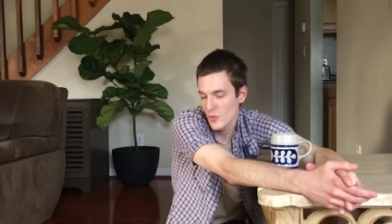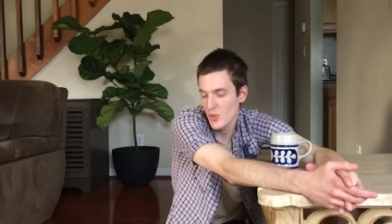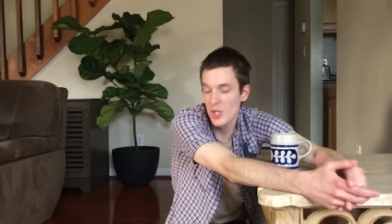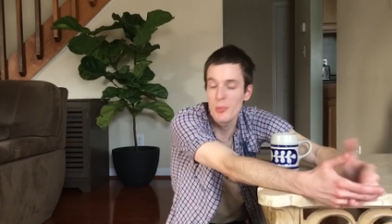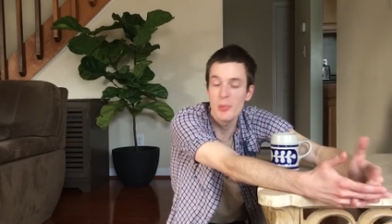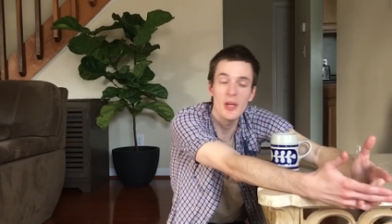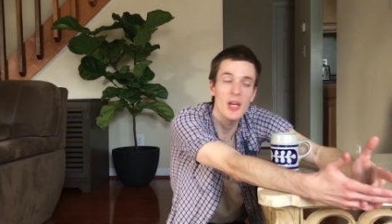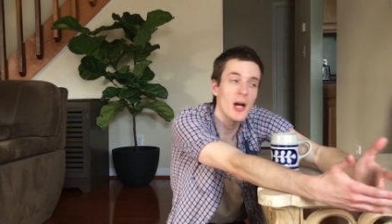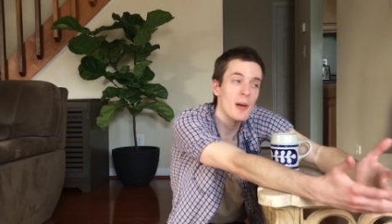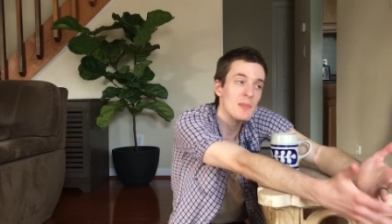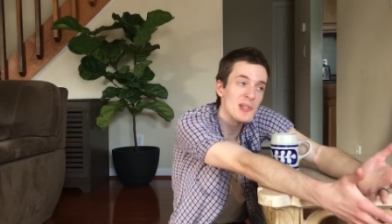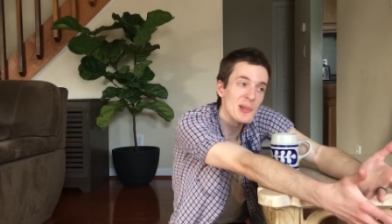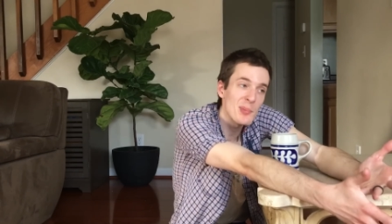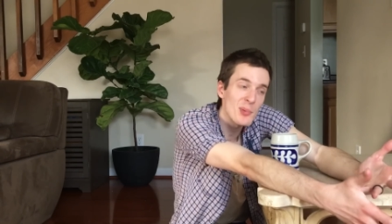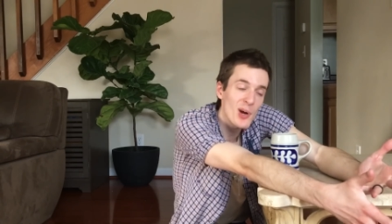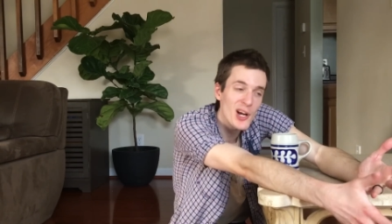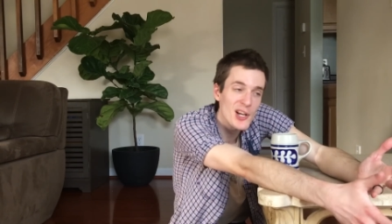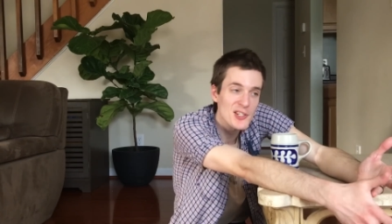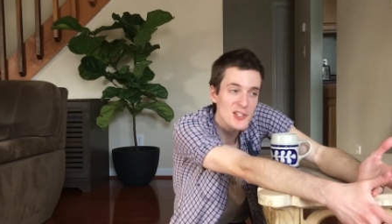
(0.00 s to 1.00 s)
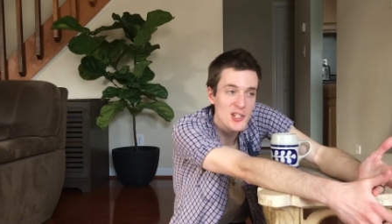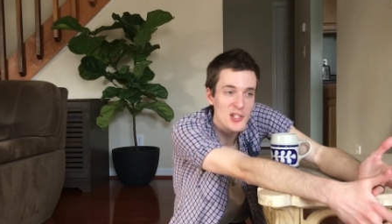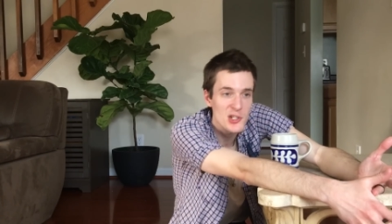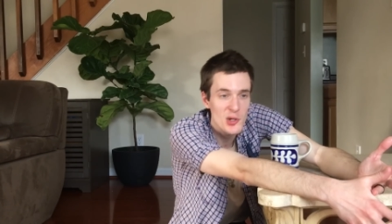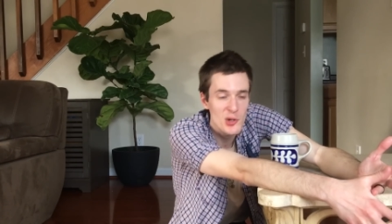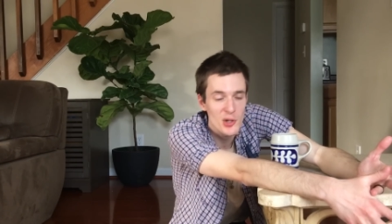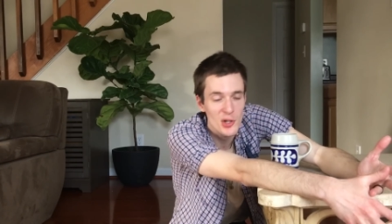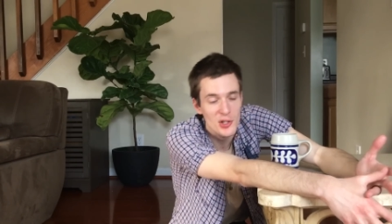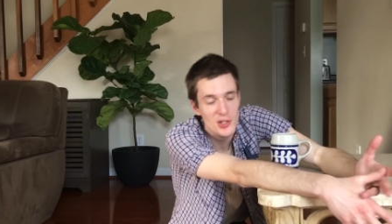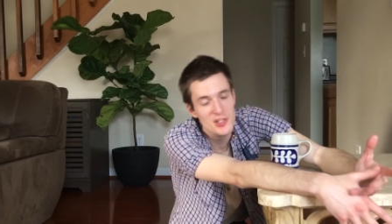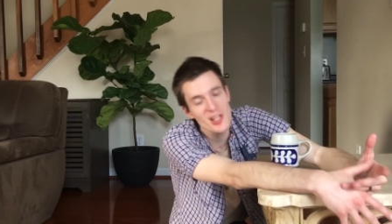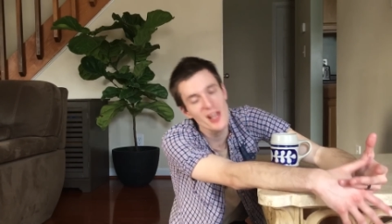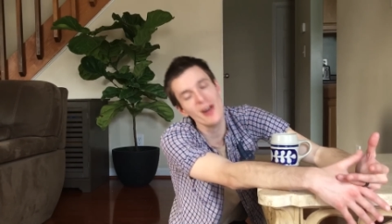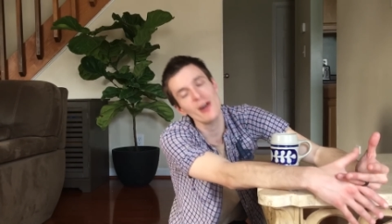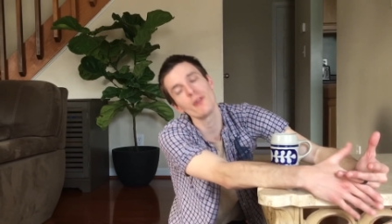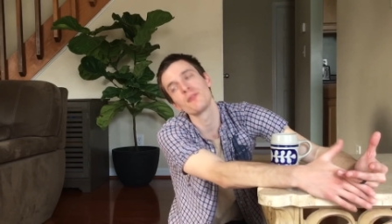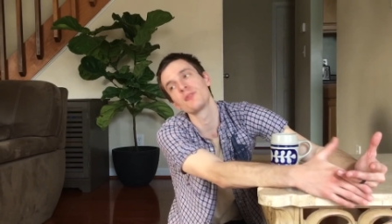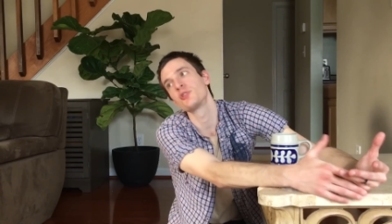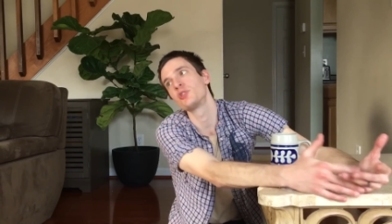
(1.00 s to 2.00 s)
She becomes a prostitute
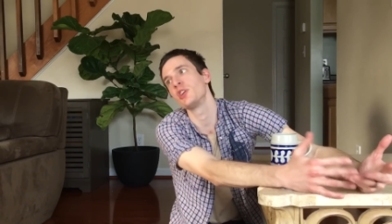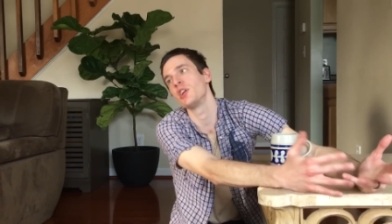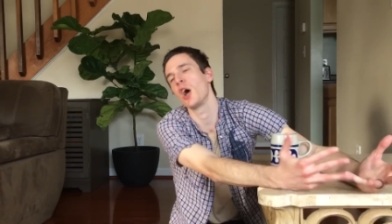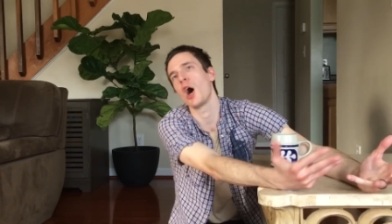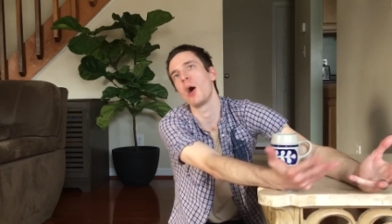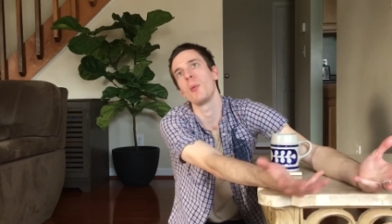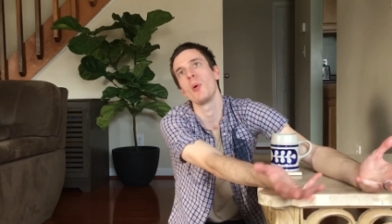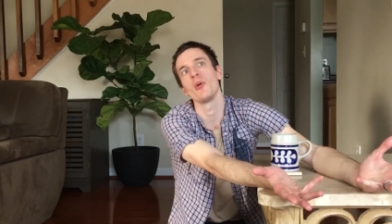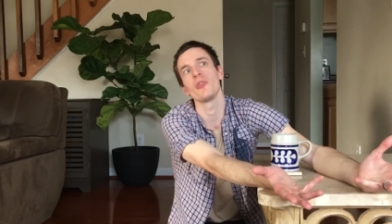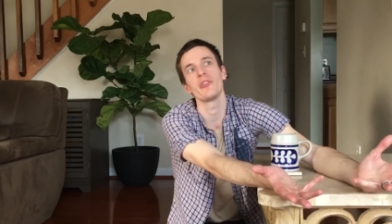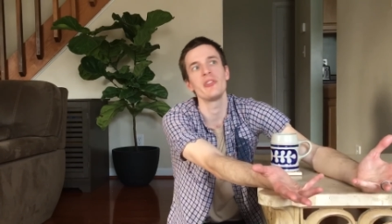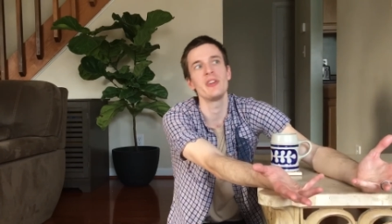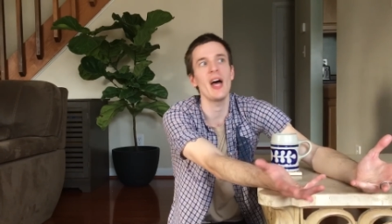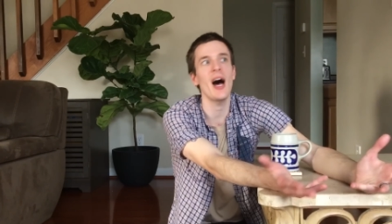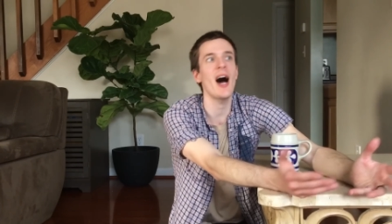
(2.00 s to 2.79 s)
herself, she almost